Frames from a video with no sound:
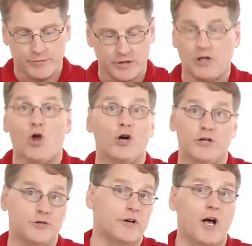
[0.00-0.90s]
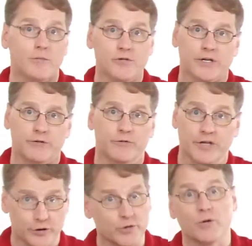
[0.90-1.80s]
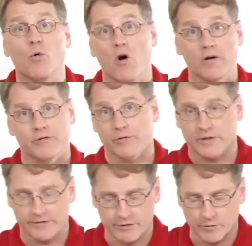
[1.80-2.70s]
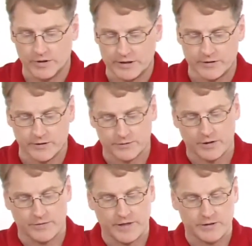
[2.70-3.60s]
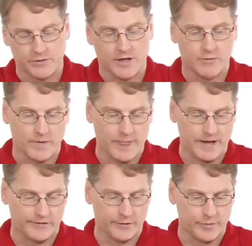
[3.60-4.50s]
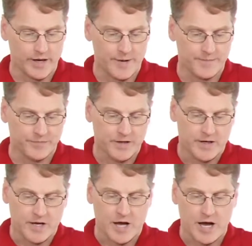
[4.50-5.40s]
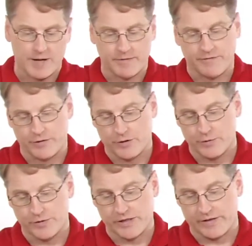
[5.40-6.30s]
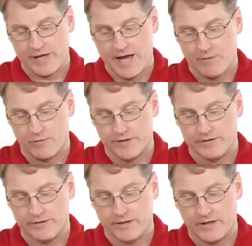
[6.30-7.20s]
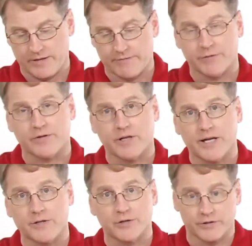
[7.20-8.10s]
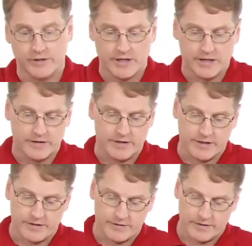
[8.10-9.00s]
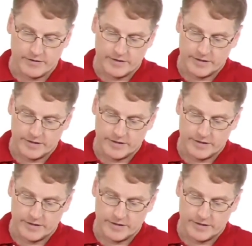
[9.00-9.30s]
put a large object through that. You could walk through it if you wanted to. So that's what that's about. If you're using that one with the laser, then there